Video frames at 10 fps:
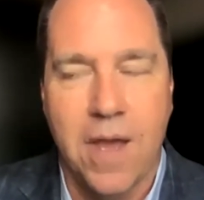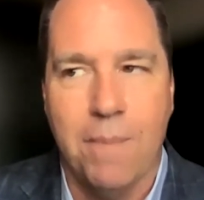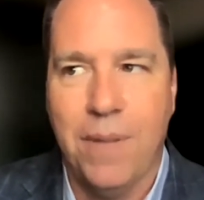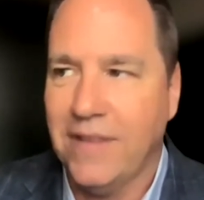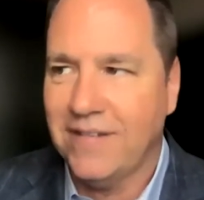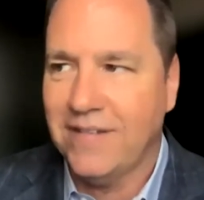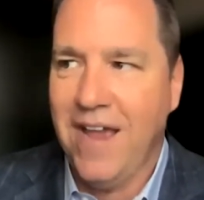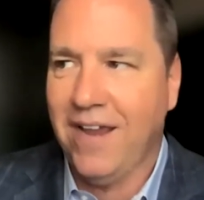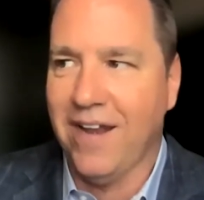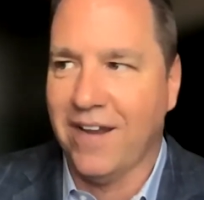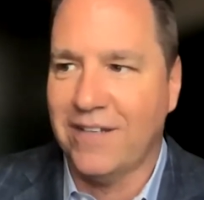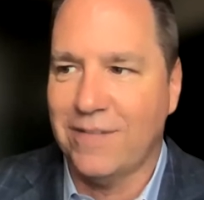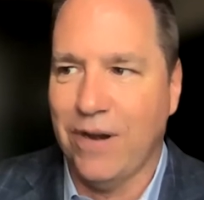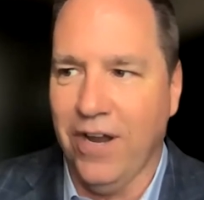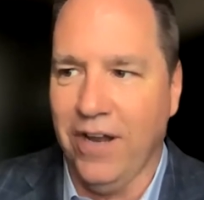But the second
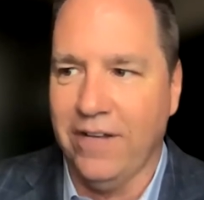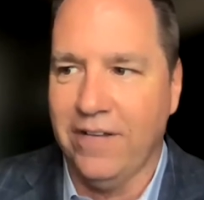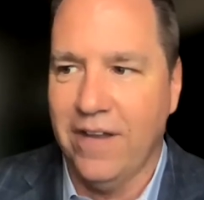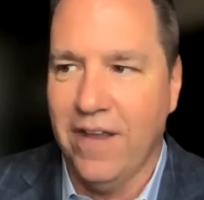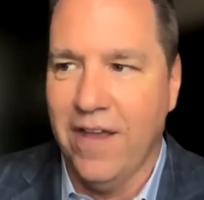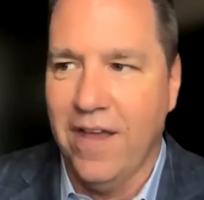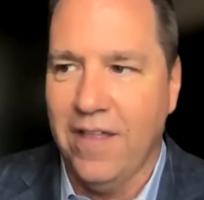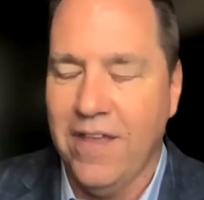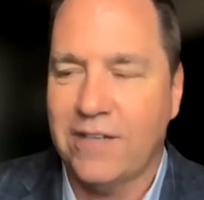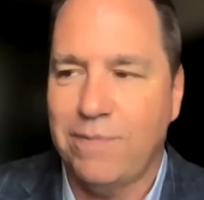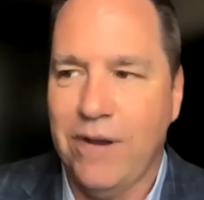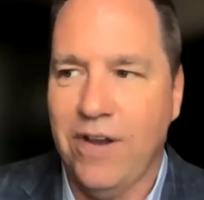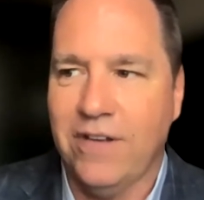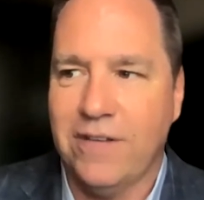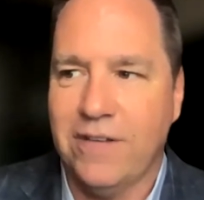experience, the
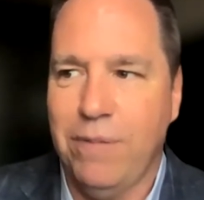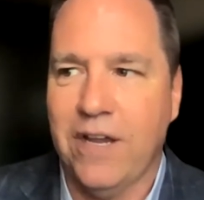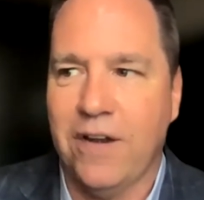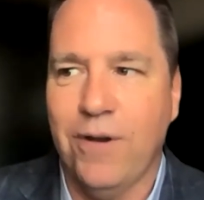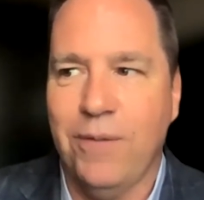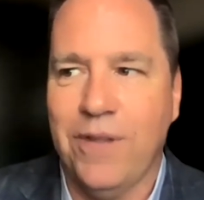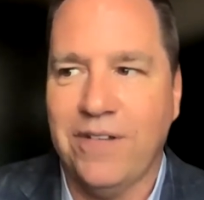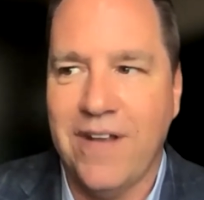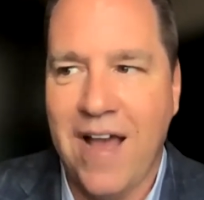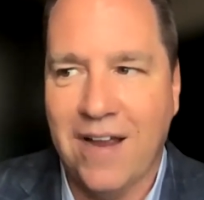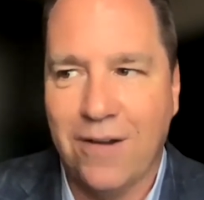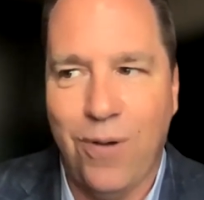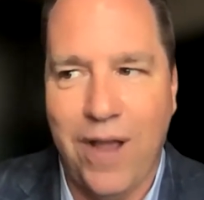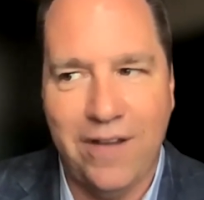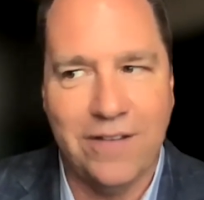experience of being in a room that's not
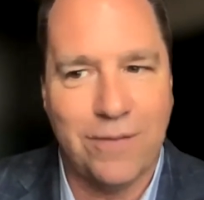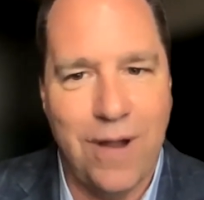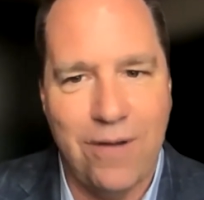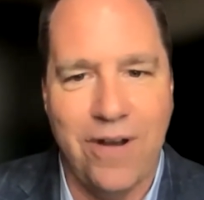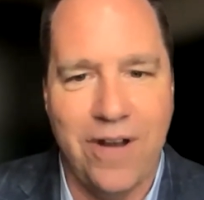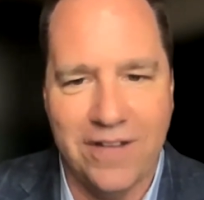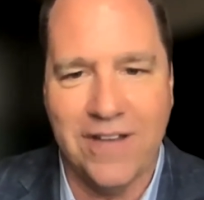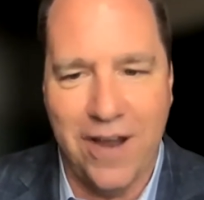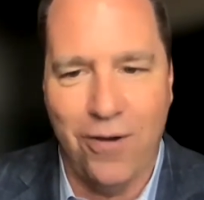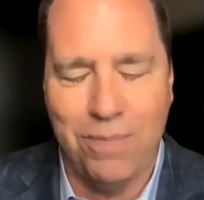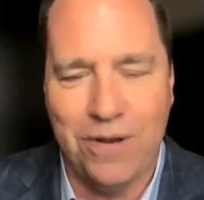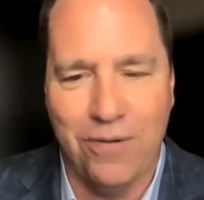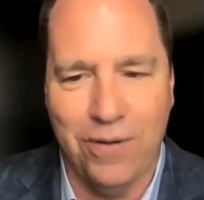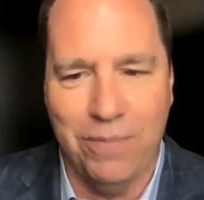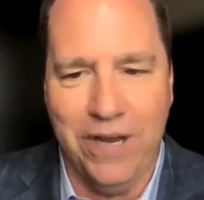quite as crowded as I hoped it
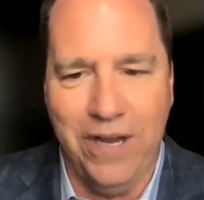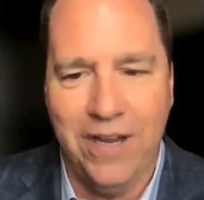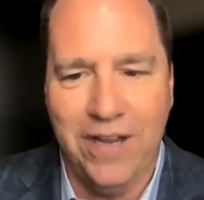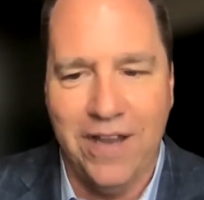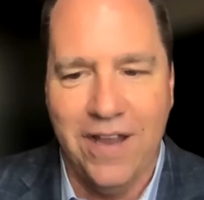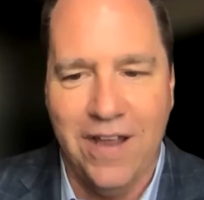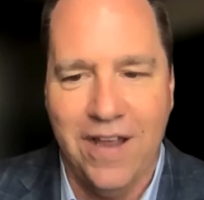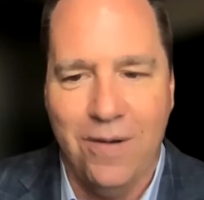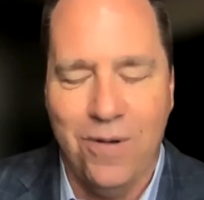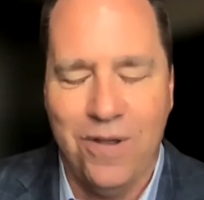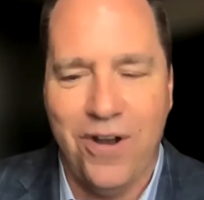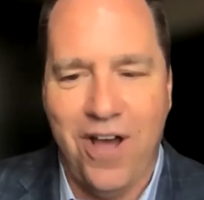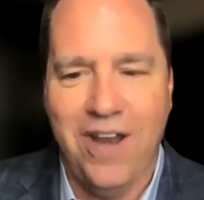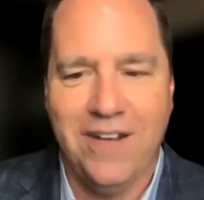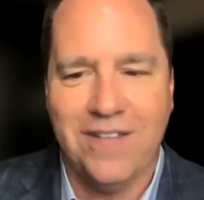would be, with an
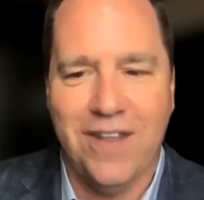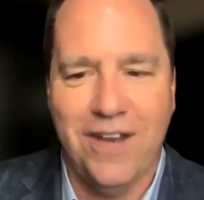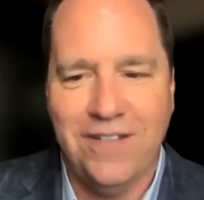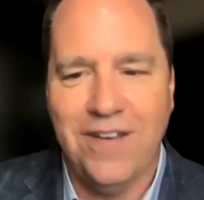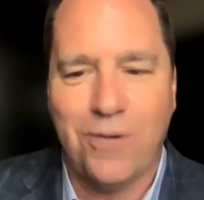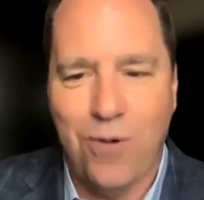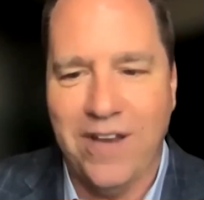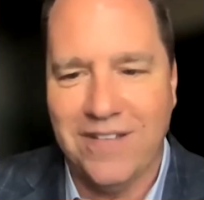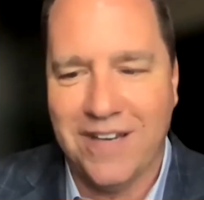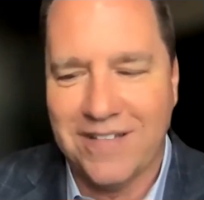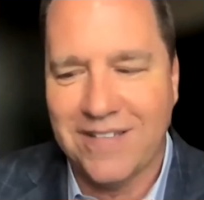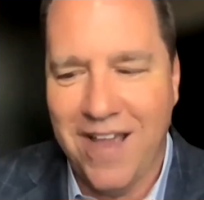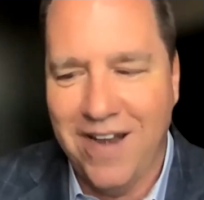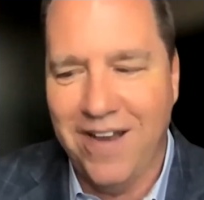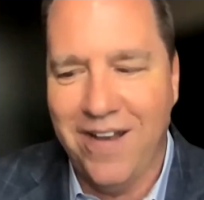audience that isn't quite as
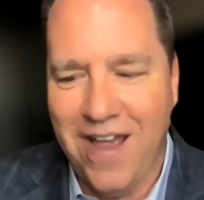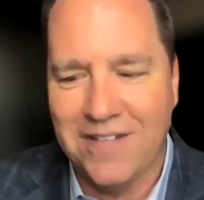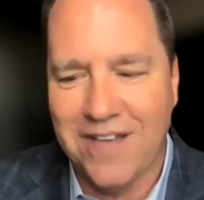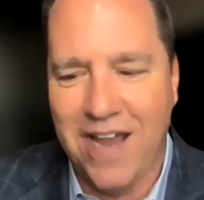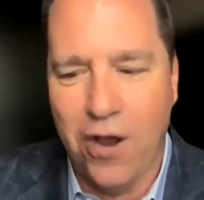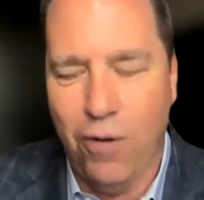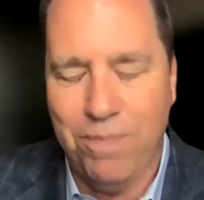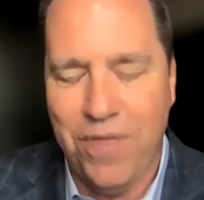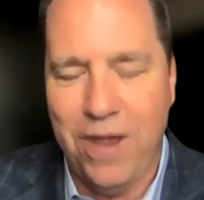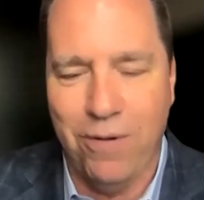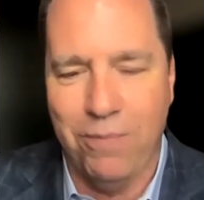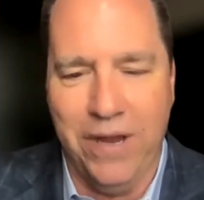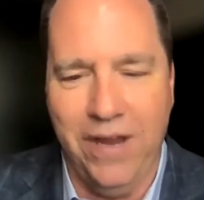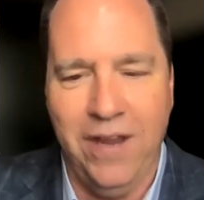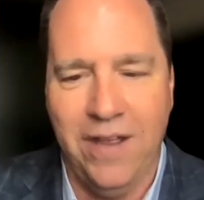excited as I hoped they would
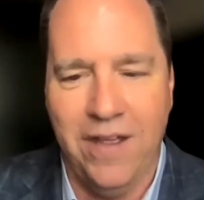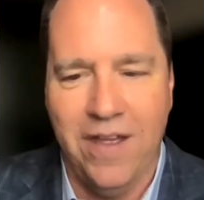be,